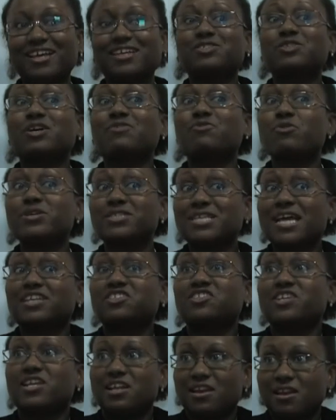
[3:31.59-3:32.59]
So I've always
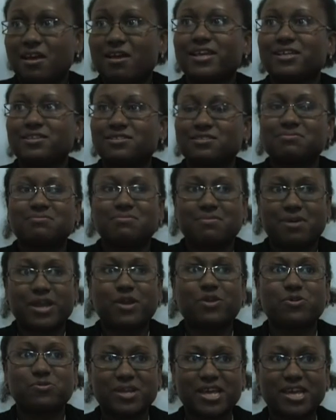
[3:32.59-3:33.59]
actually liked
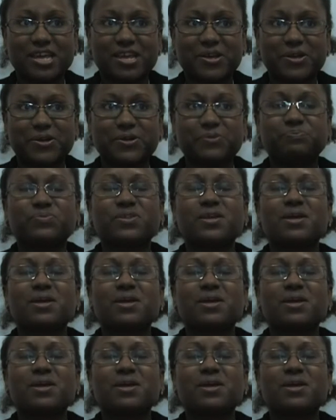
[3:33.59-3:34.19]
my own hair.